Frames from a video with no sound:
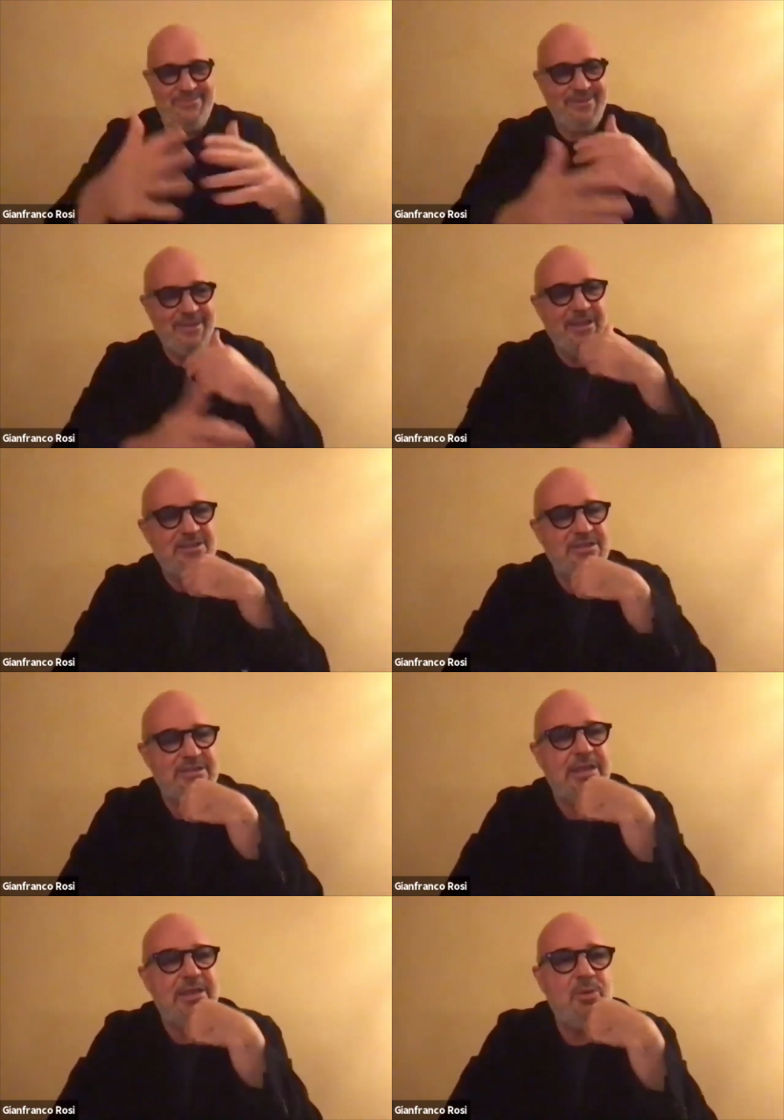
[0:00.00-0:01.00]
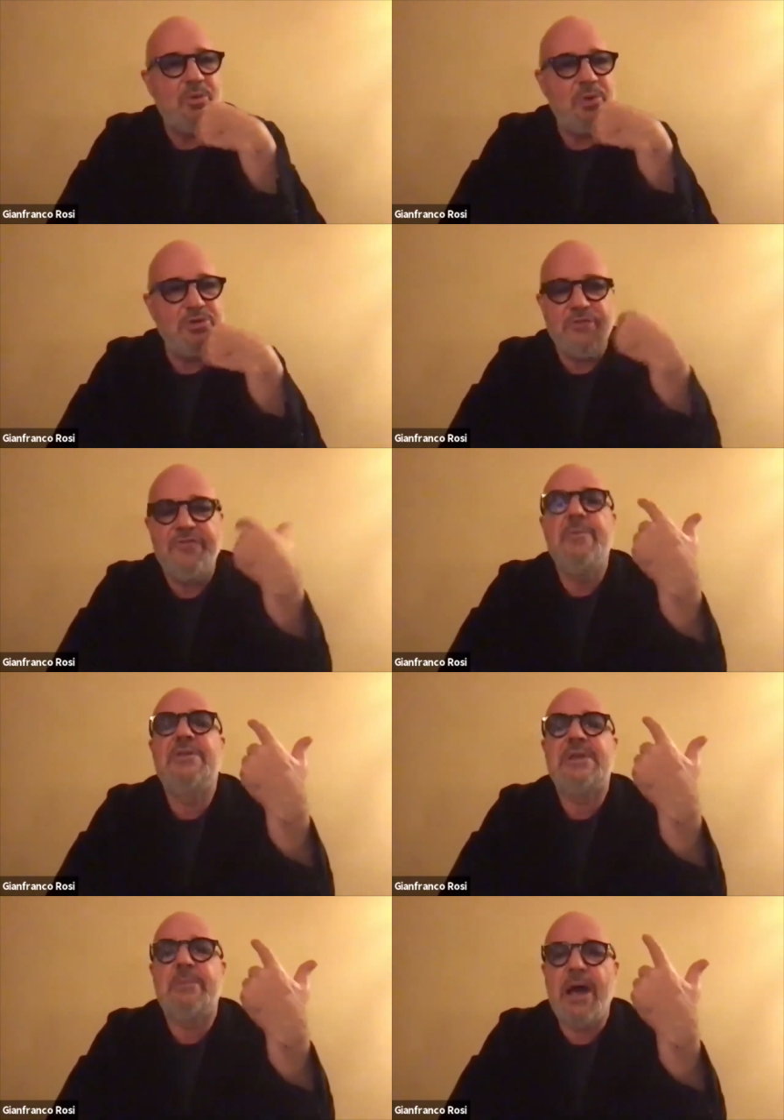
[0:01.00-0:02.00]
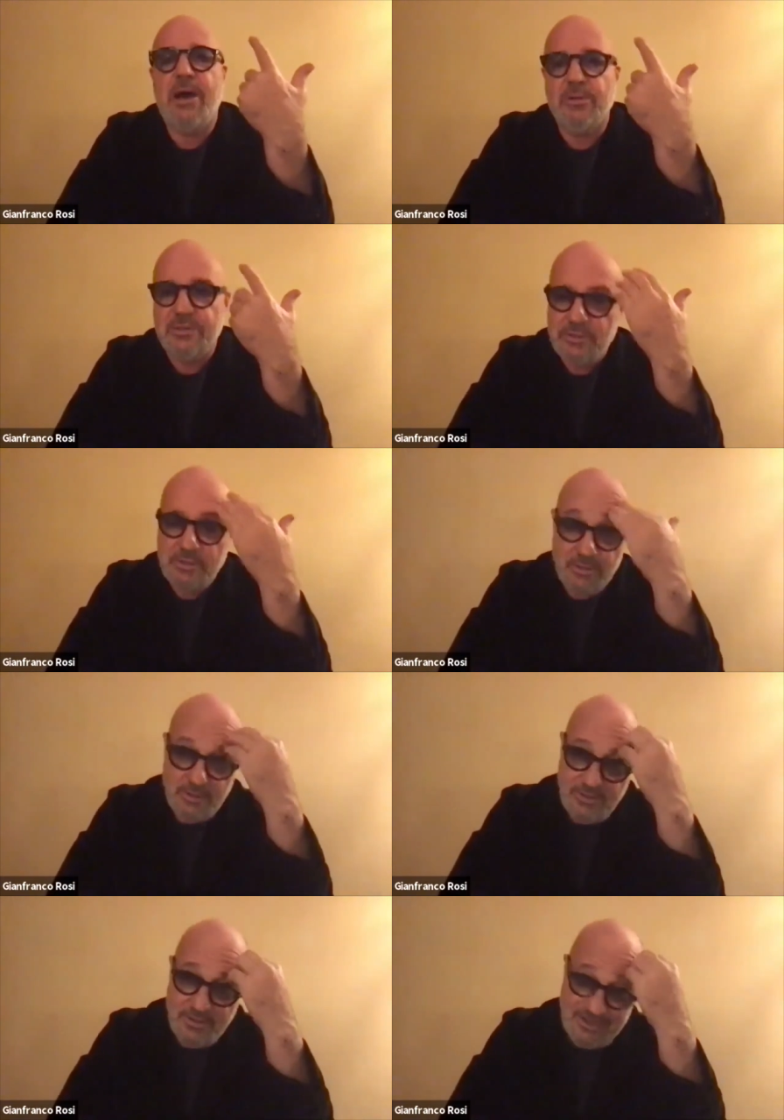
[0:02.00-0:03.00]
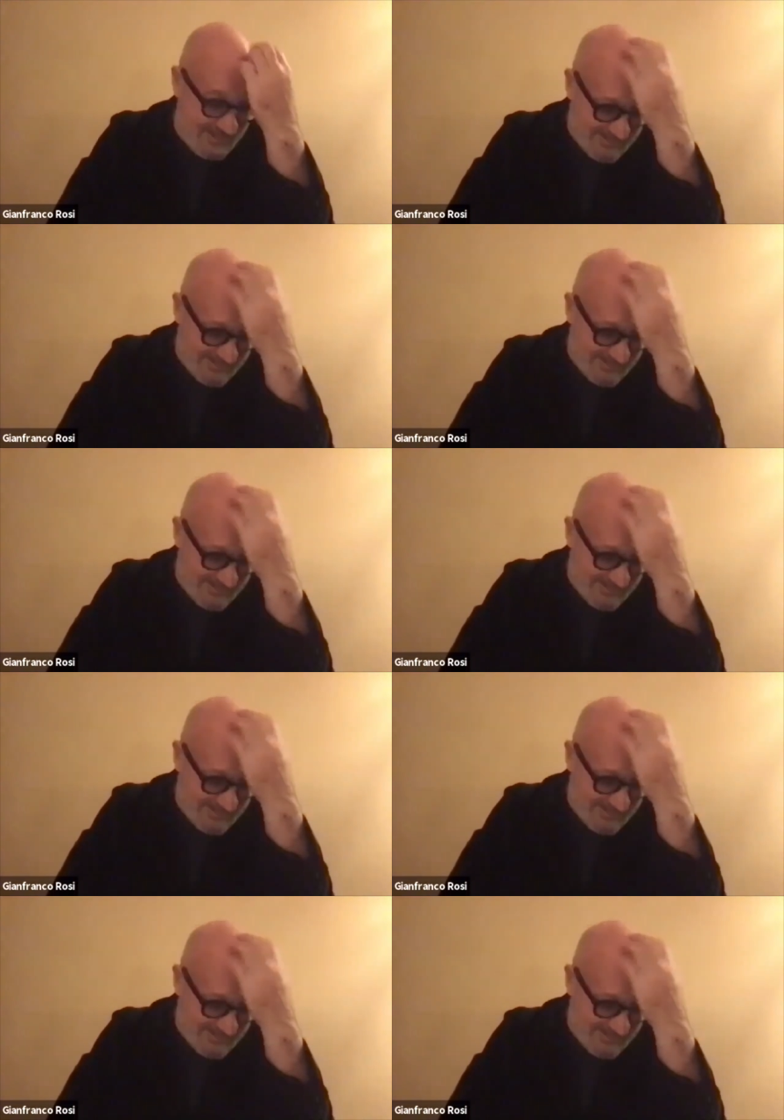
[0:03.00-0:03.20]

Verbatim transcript: and she said, what your film is about? I